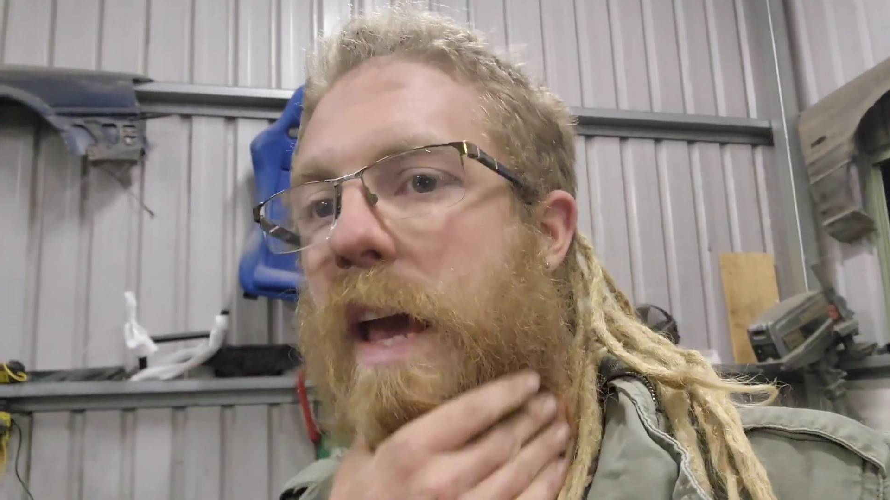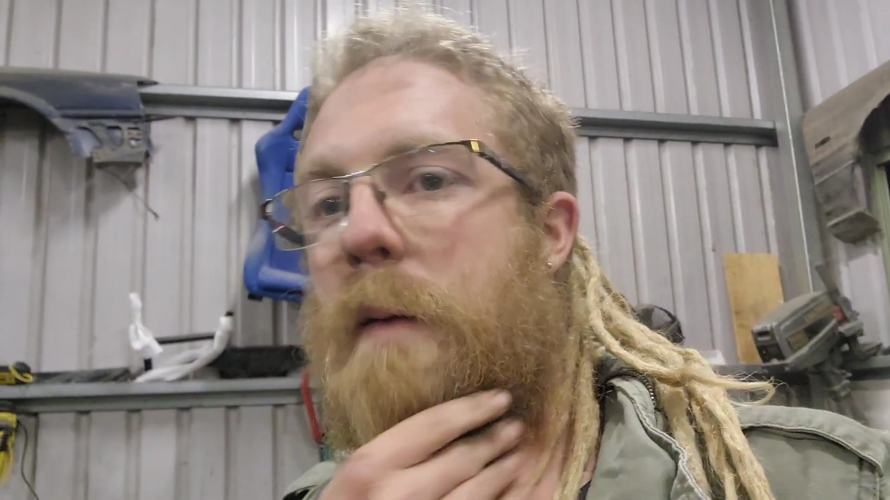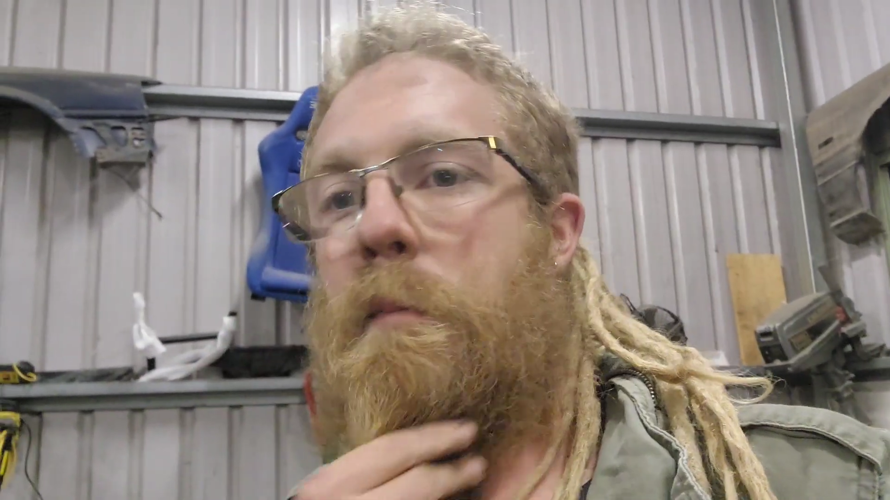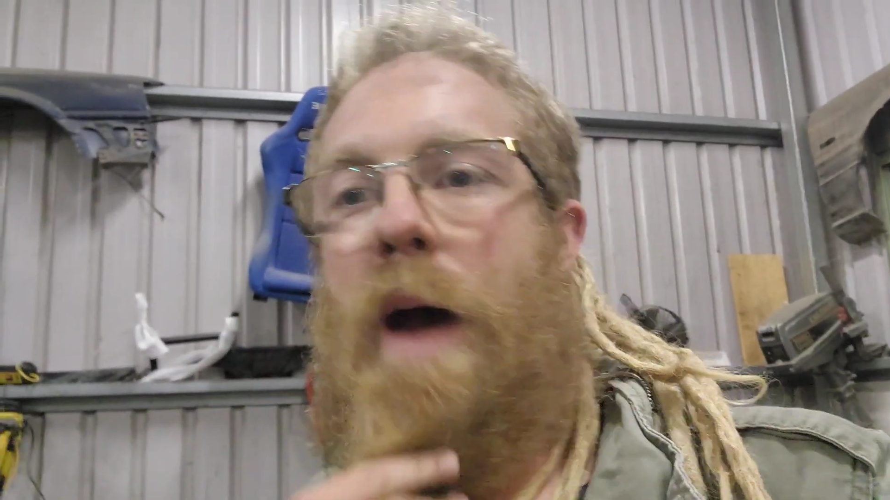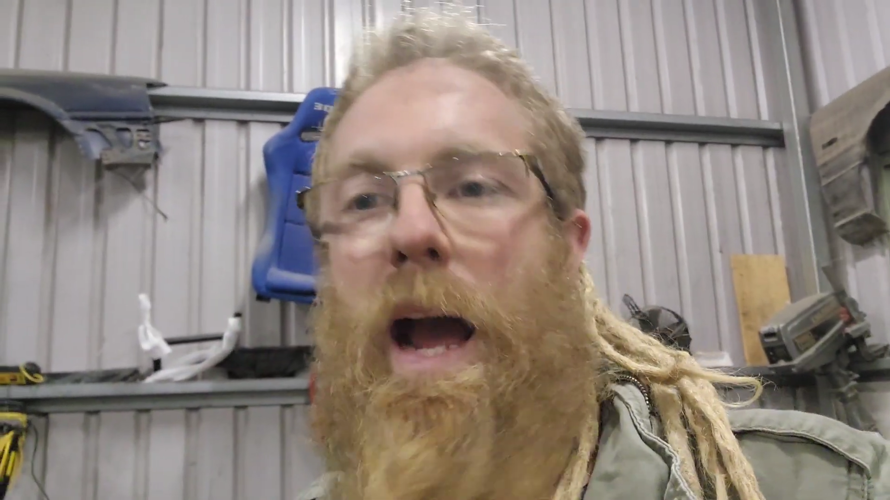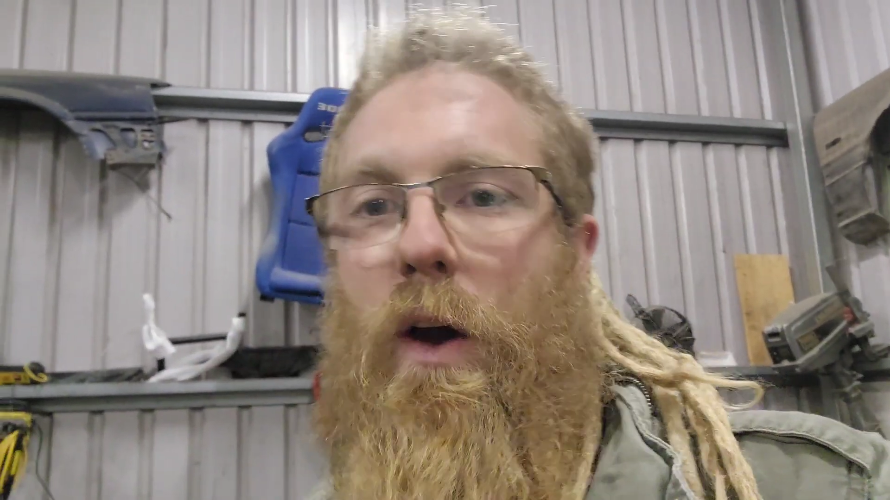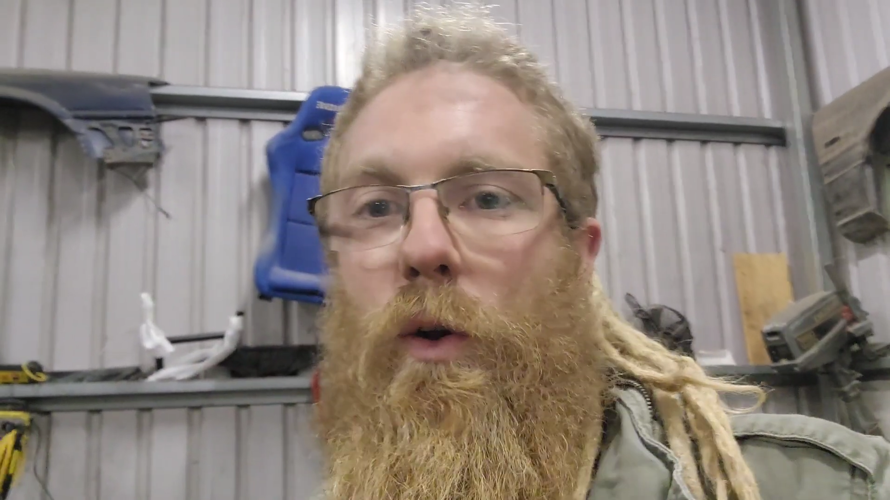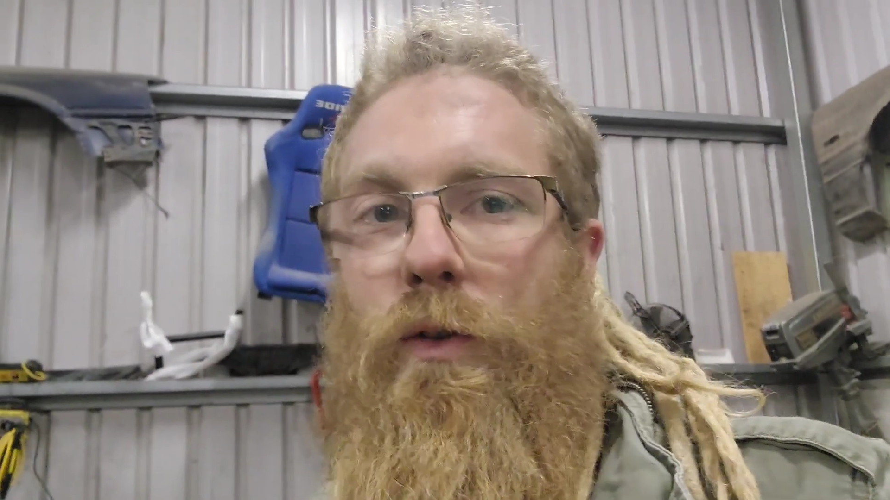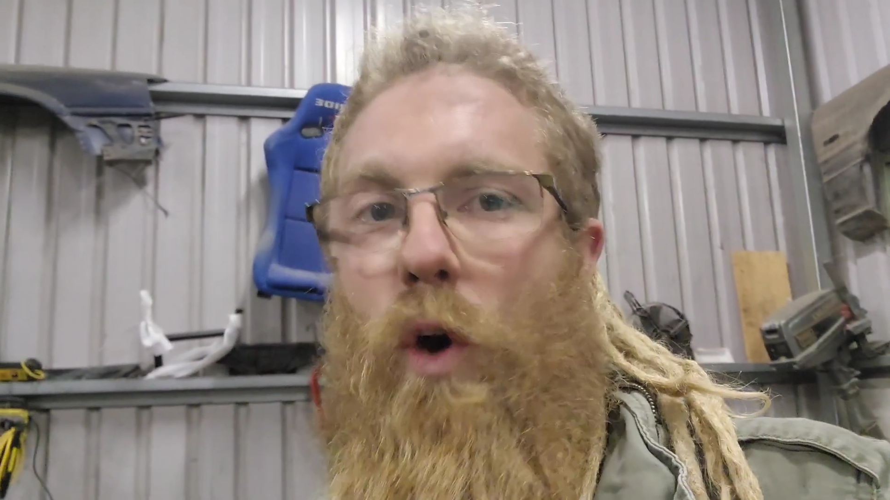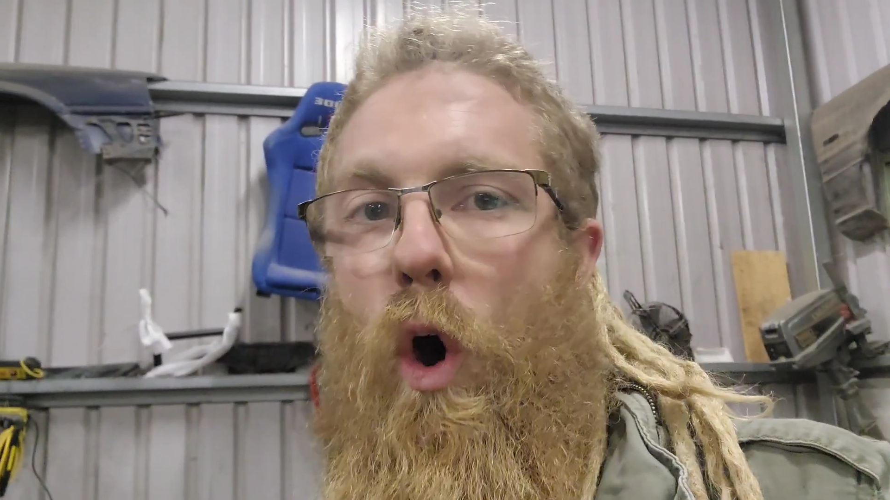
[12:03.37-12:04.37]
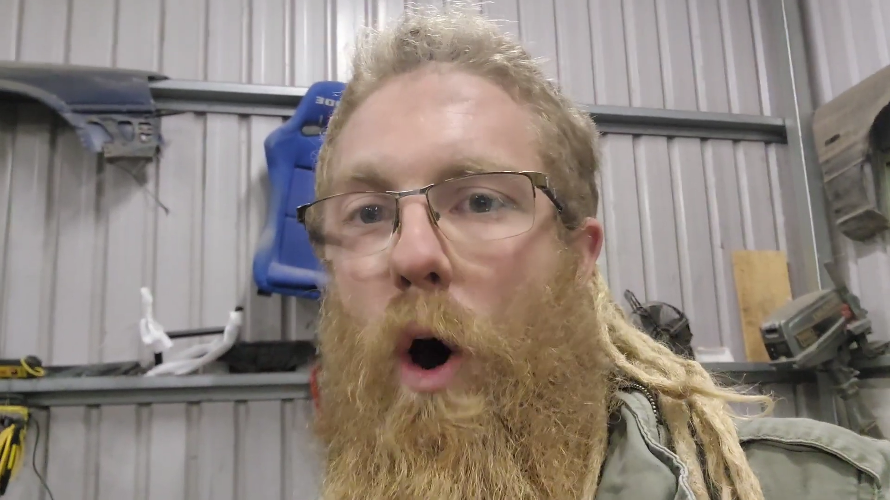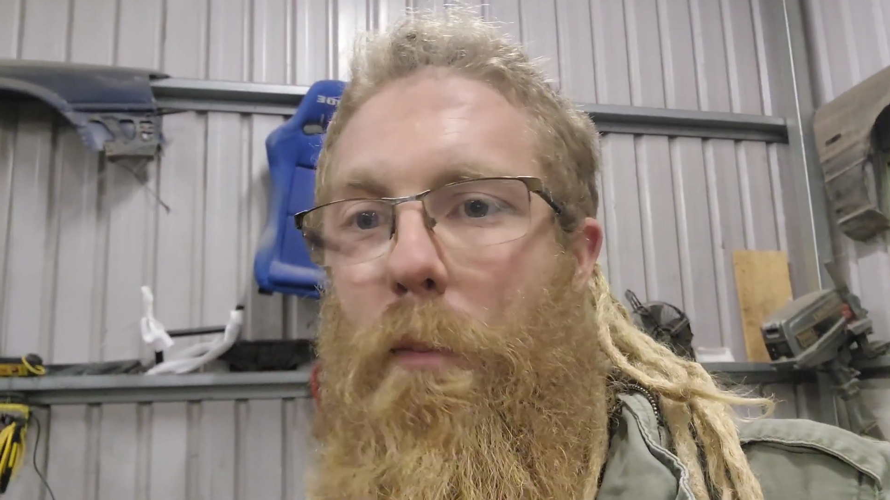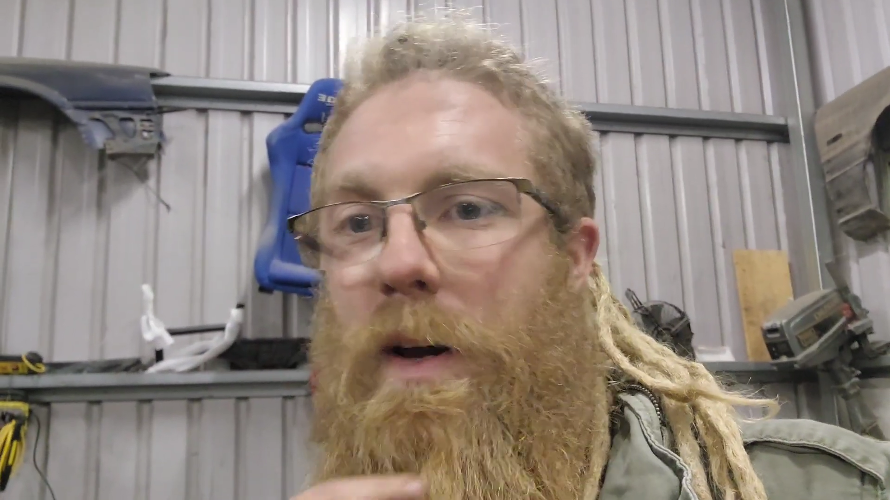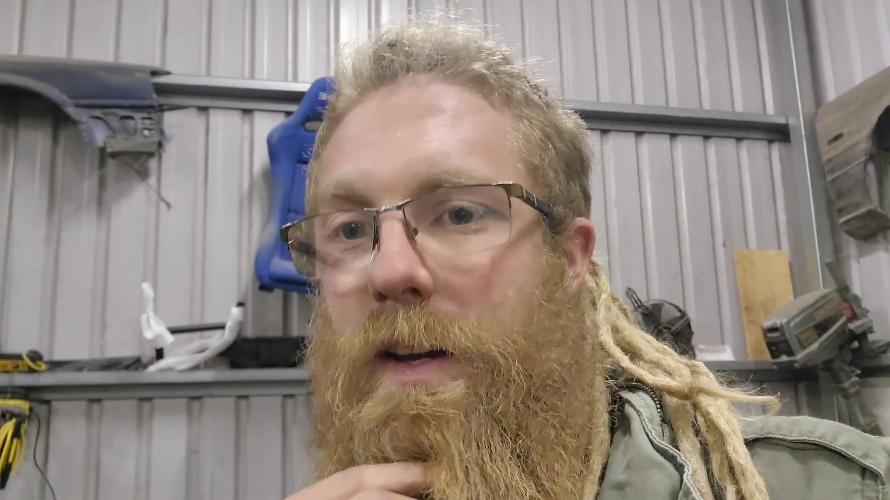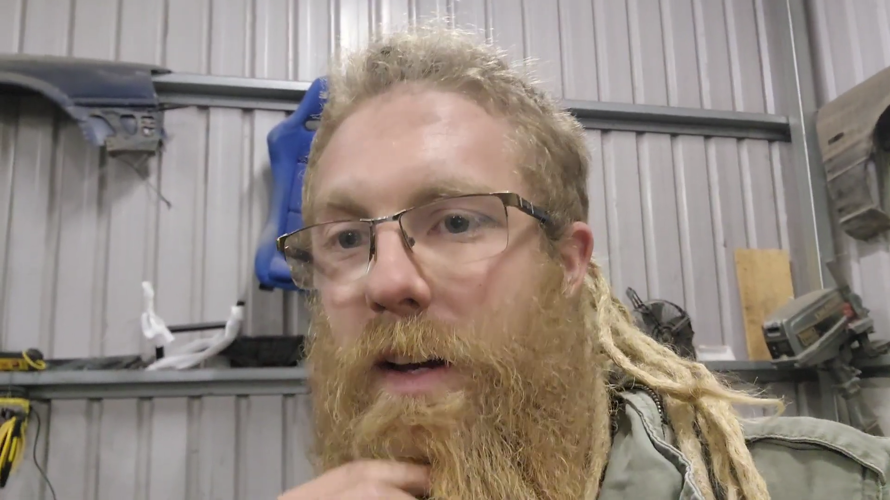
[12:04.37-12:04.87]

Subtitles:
getting back on top,